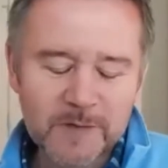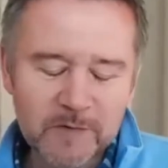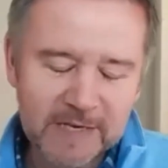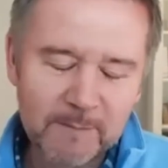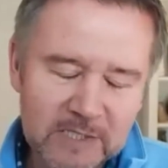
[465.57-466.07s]

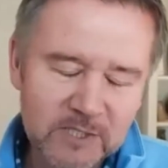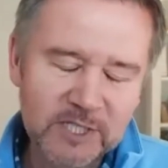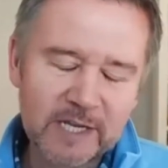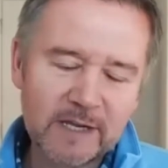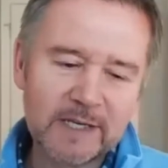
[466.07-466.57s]
Philip
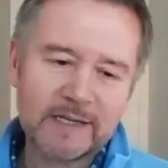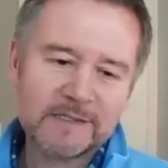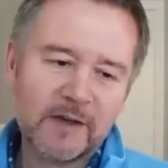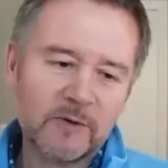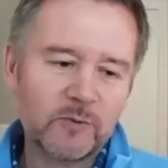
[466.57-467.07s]
mentioned it earlier.
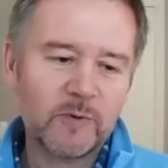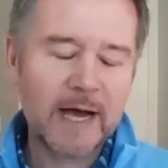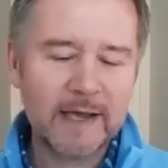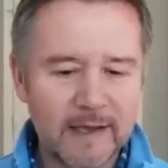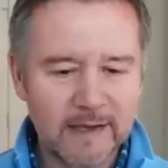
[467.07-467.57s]
So
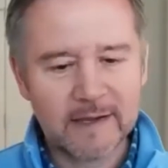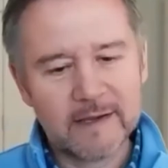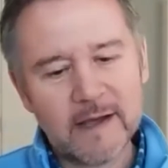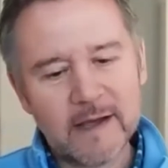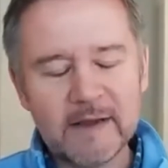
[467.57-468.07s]
I
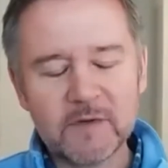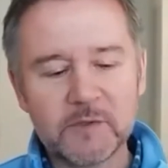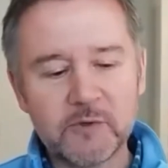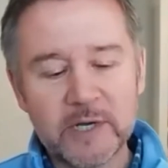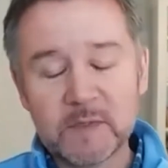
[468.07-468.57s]
never
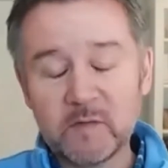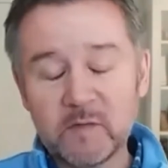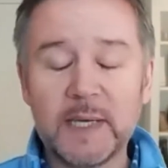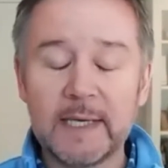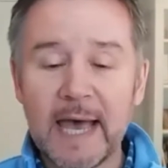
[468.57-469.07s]
dreamed of
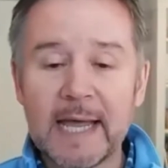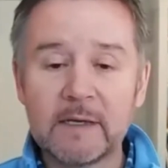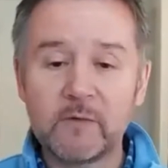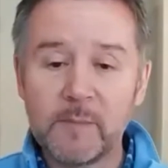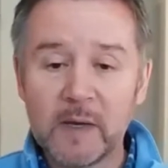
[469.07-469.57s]
being a head
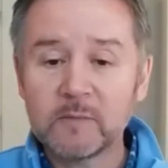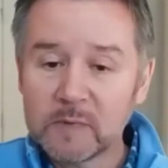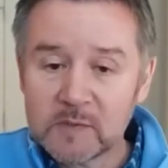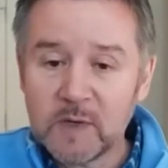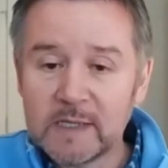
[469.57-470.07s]
of remote
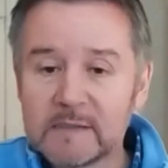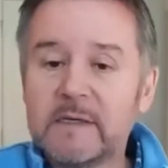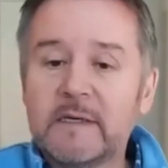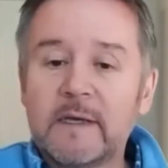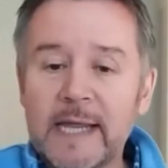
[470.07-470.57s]
as well as
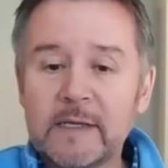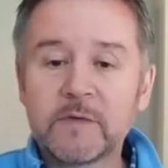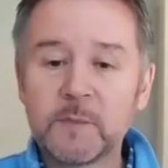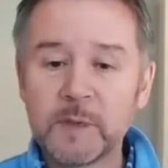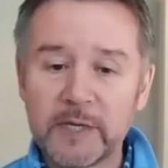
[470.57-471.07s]
a head
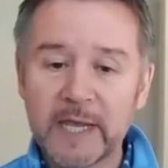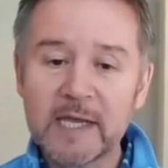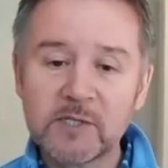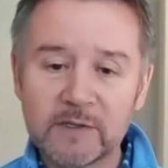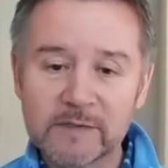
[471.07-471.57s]
of
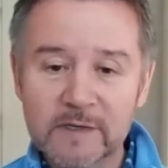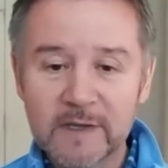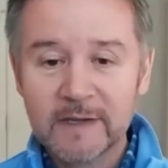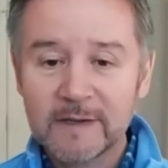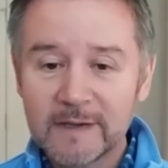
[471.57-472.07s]
communications,
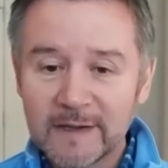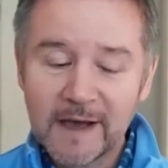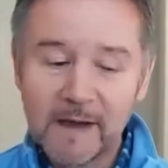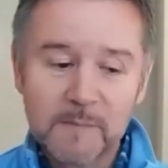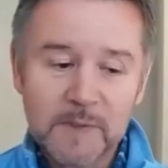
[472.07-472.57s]

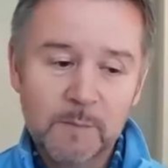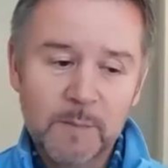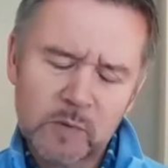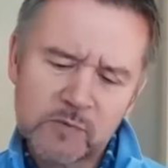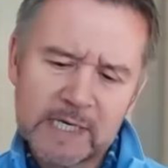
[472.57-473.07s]

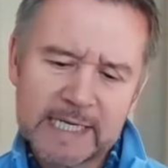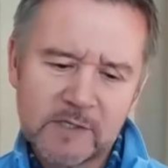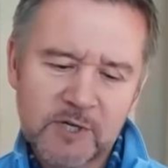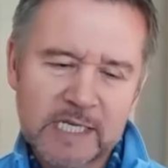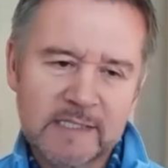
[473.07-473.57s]
but was really
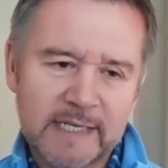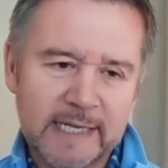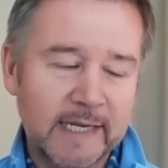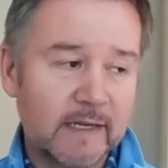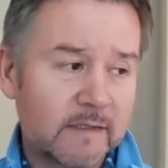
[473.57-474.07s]
interested
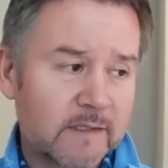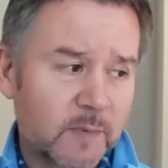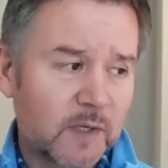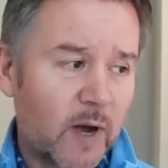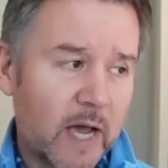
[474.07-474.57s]
in it. And to
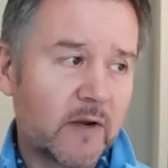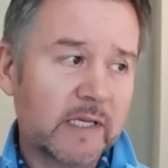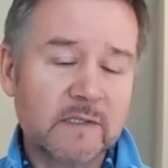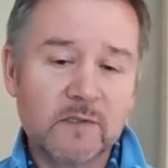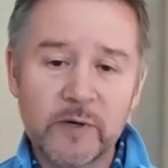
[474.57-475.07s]
be quite
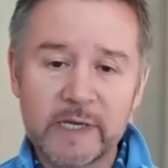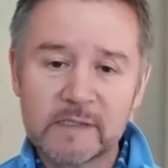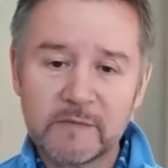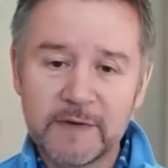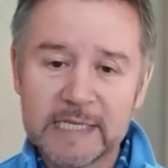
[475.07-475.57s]
honest, saw it
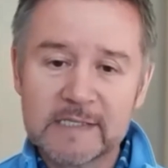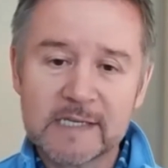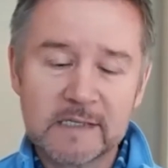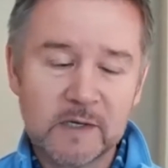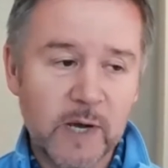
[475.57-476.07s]
as a
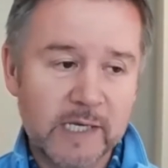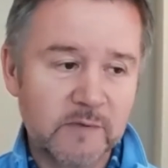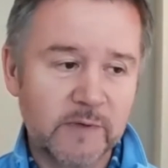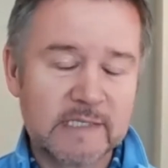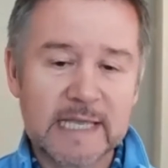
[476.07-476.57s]
fantastic way
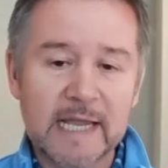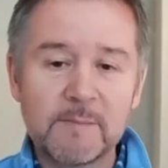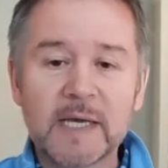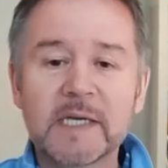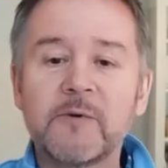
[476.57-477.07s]
to extend
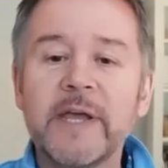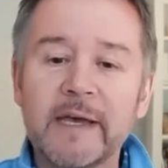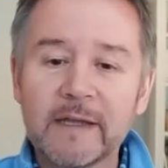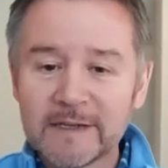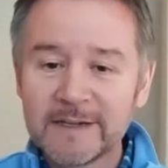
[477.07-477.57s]
my
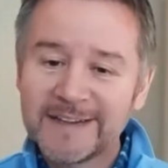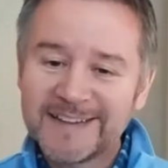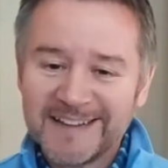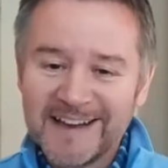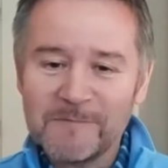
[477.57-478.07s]
career,
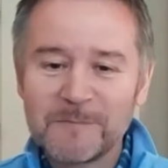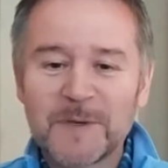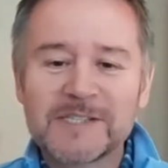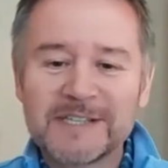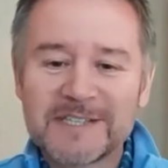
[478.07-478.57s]

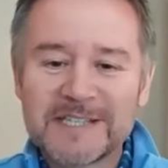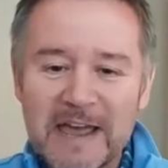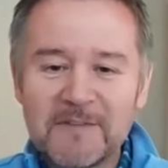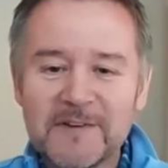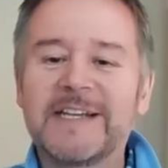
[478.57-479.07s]
because it's
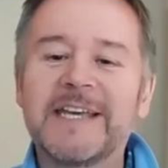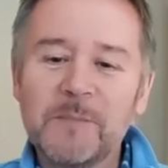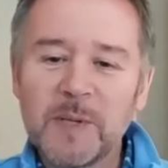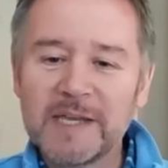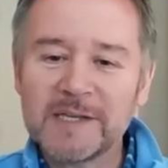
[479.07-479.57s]
definitely a
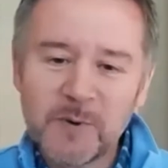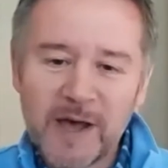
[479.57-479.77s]
place